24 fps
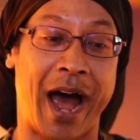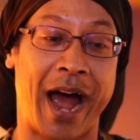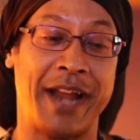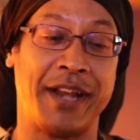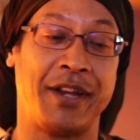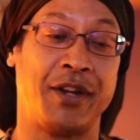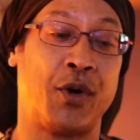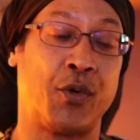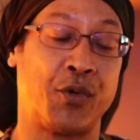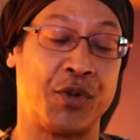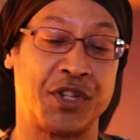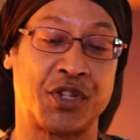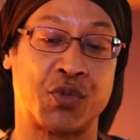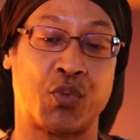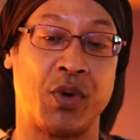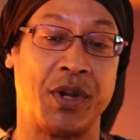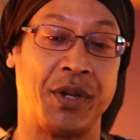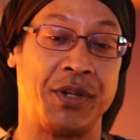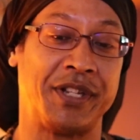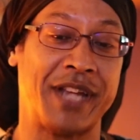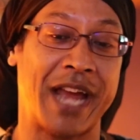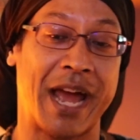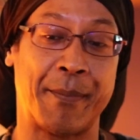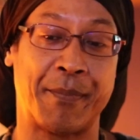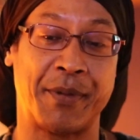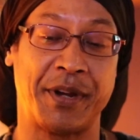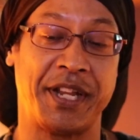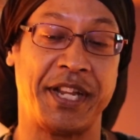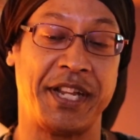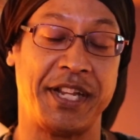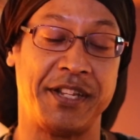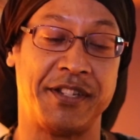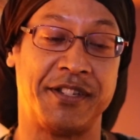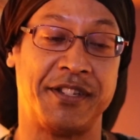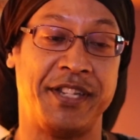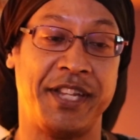I notice when
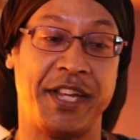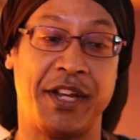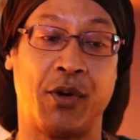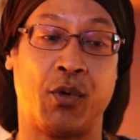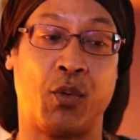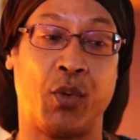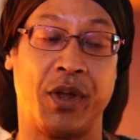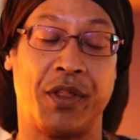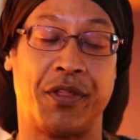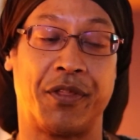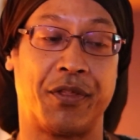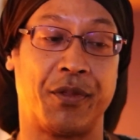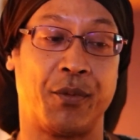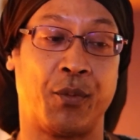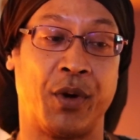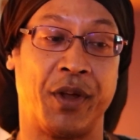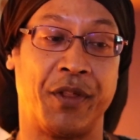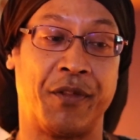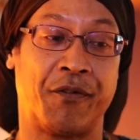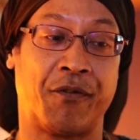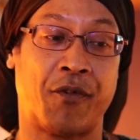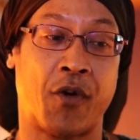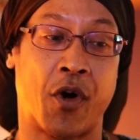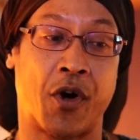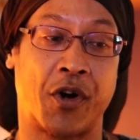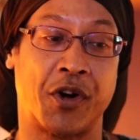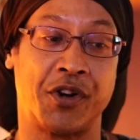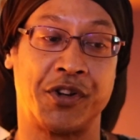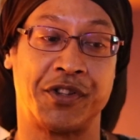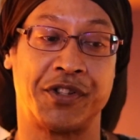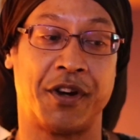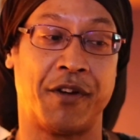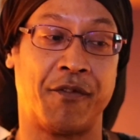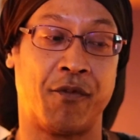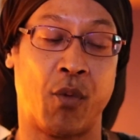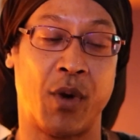Japanese deal with
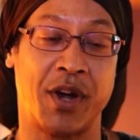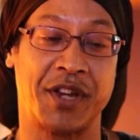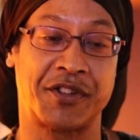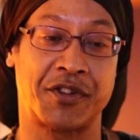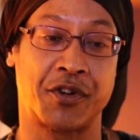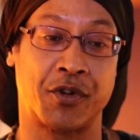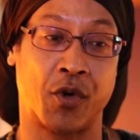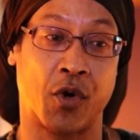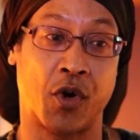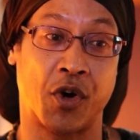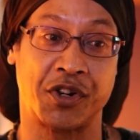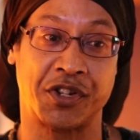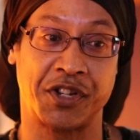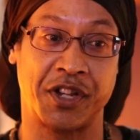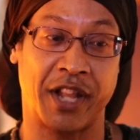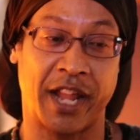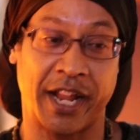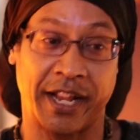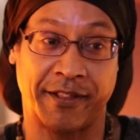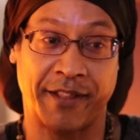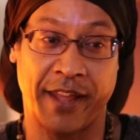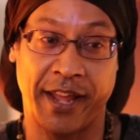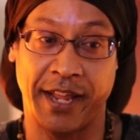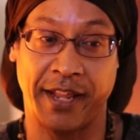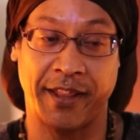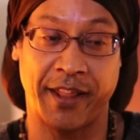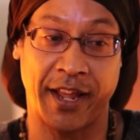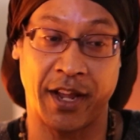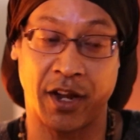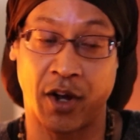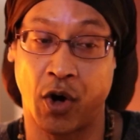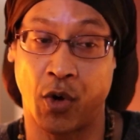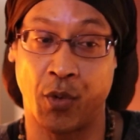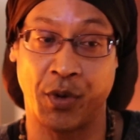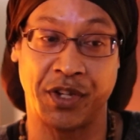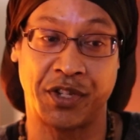foreigners of Western origin, like
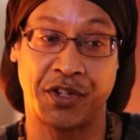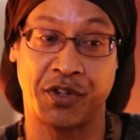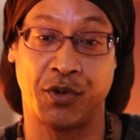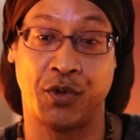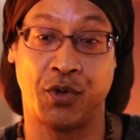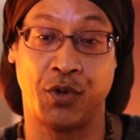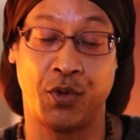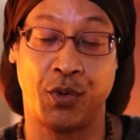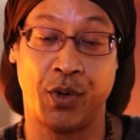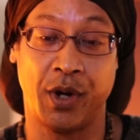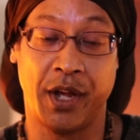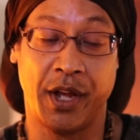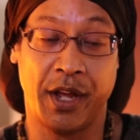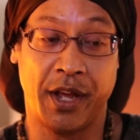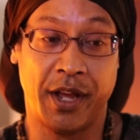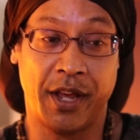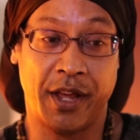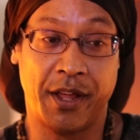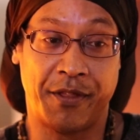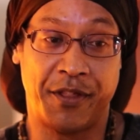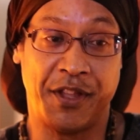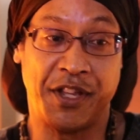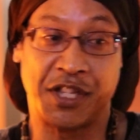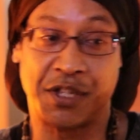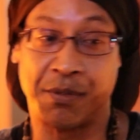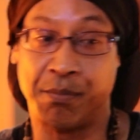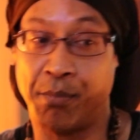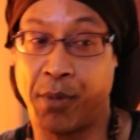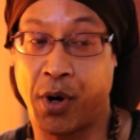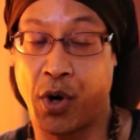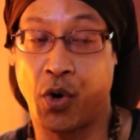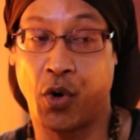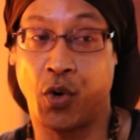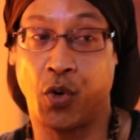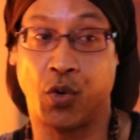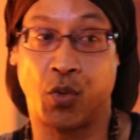they go into this
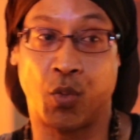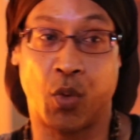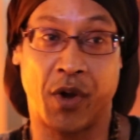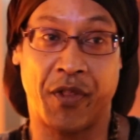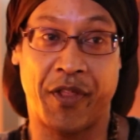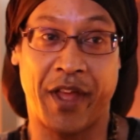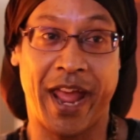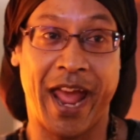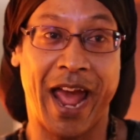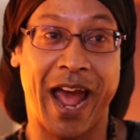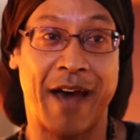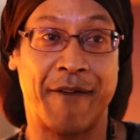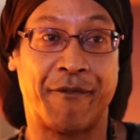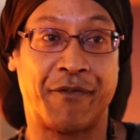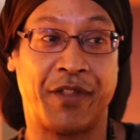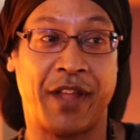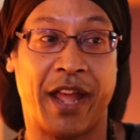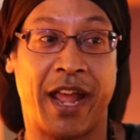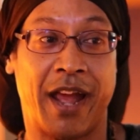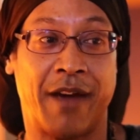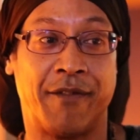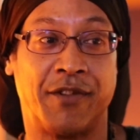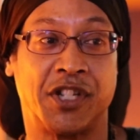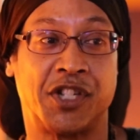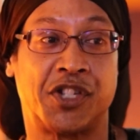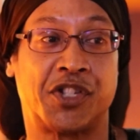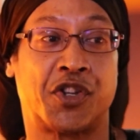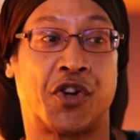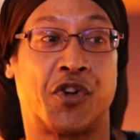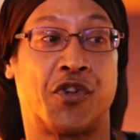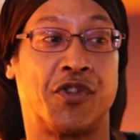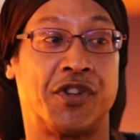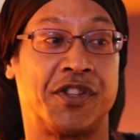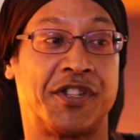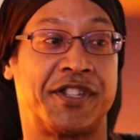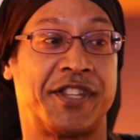mode where they have a
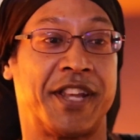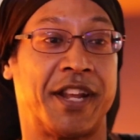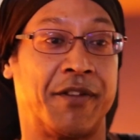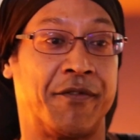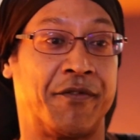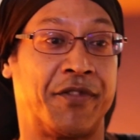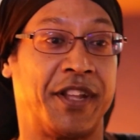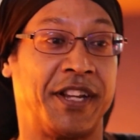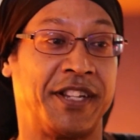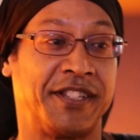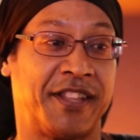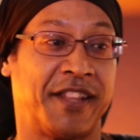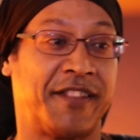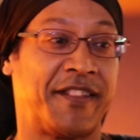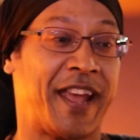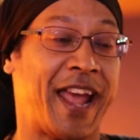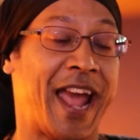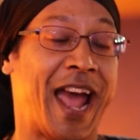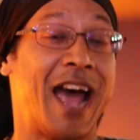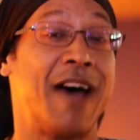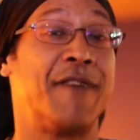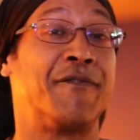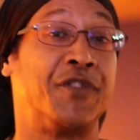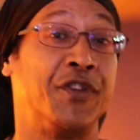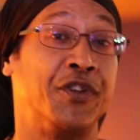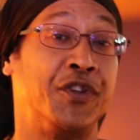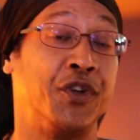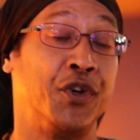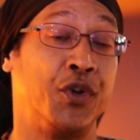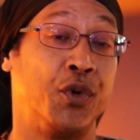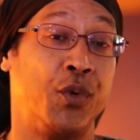certain set of things that they have to